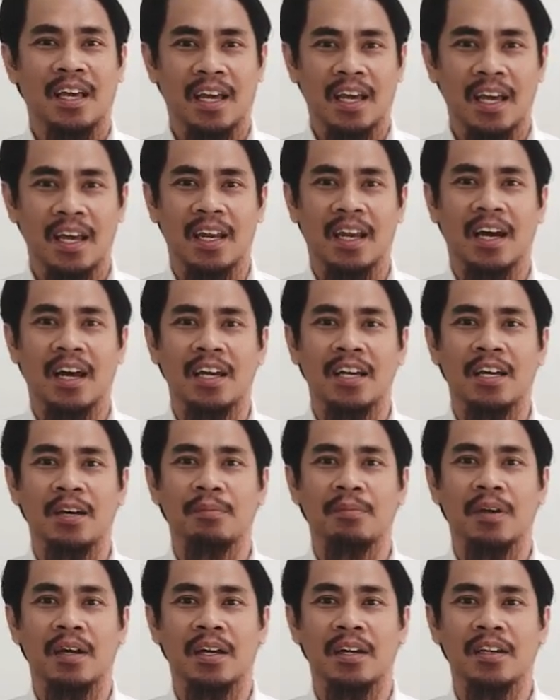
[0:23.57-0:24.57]
and I
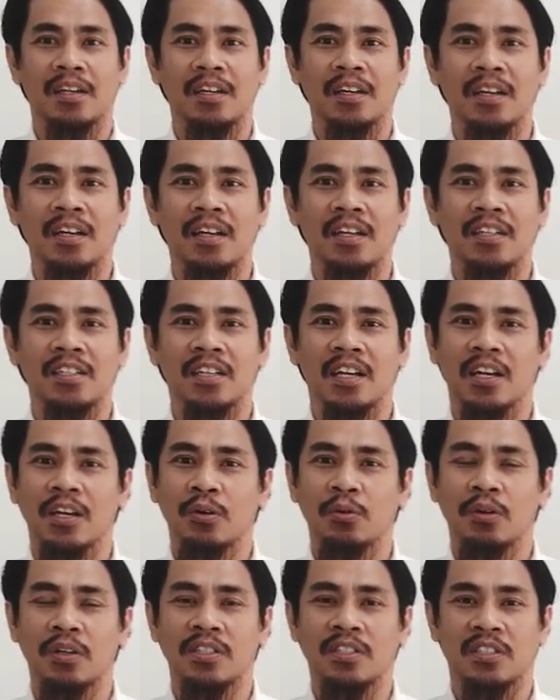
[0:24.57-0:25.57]
am an English
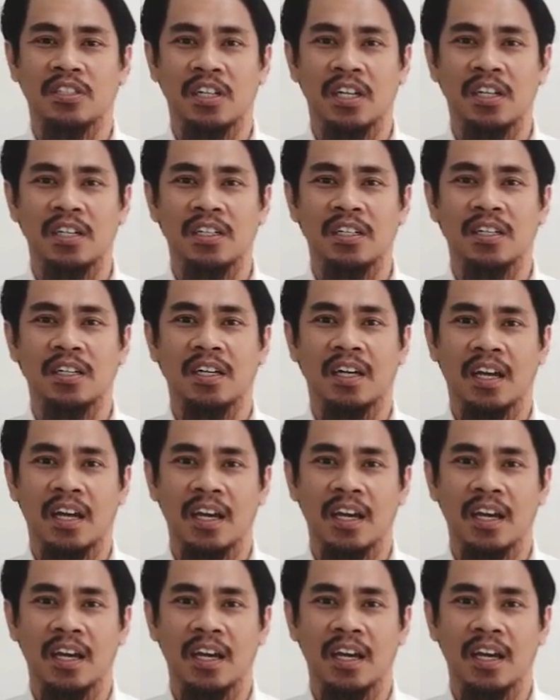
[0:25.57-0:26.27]
language trainer